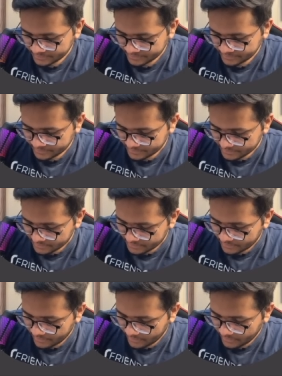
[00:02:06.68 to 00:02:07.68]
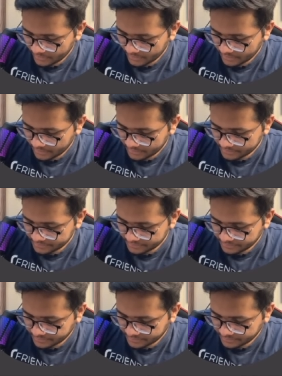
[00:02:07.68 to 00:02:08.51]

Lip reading: (no one is talking)